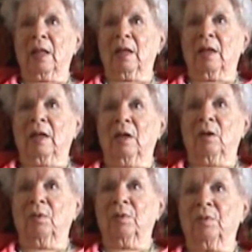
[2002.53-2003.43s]
So
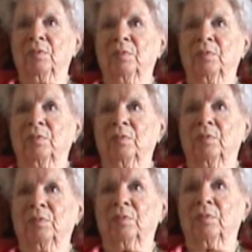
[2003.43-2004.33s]
after you sold the
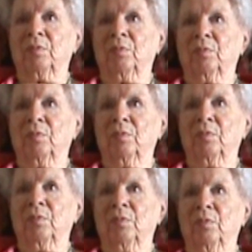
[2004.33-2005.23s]
ranch, you moved
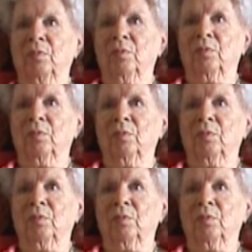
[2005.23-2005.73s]
to